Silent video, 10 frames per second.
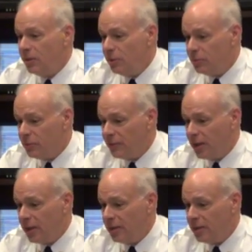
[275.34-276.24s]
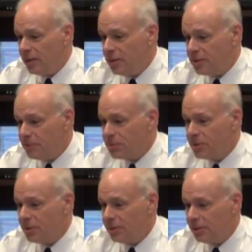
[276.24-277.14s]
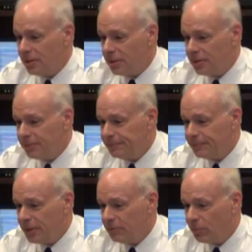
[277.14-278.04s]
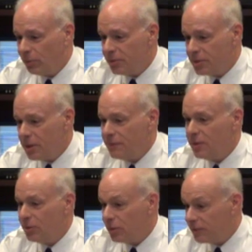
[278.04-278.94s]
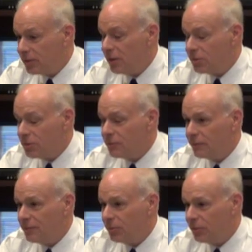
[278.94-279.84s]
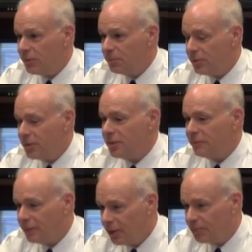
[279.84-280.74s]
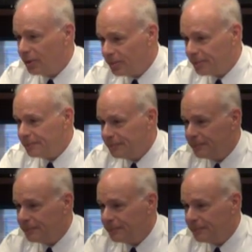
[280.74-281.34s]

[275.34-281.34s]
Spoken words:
you will find tips and important safety notifications from both the police and fire department.